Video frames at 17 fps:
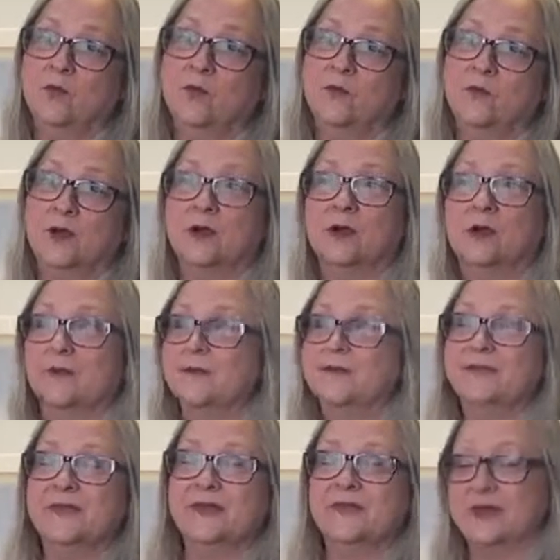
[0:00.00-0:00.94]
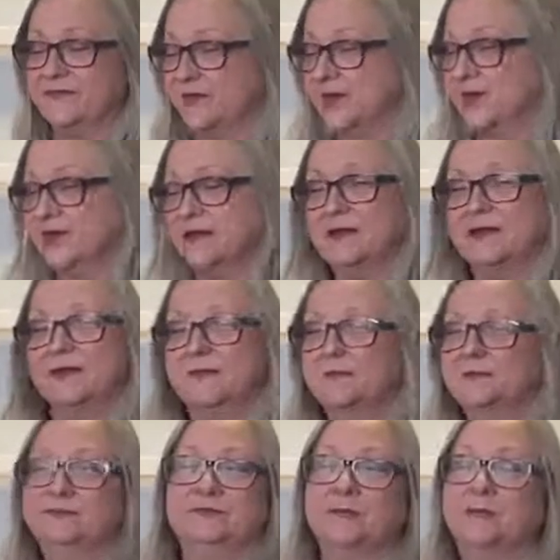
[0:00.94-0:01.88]
her. They've got a
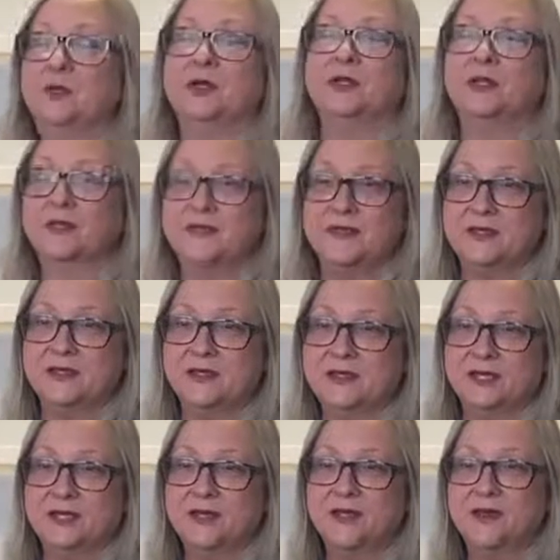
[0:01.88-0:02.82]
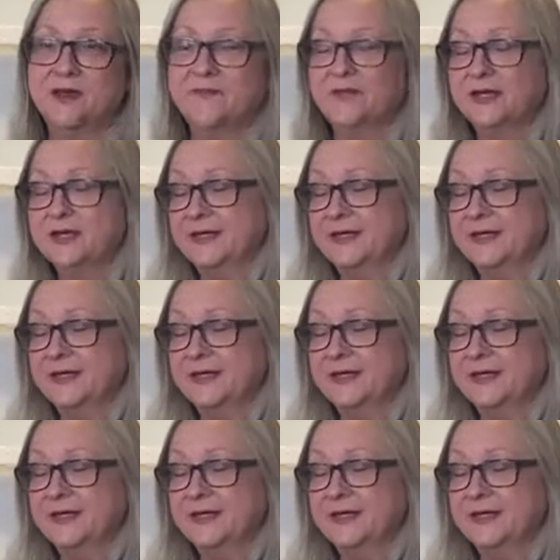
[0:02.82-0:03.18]
booklet that you sign on.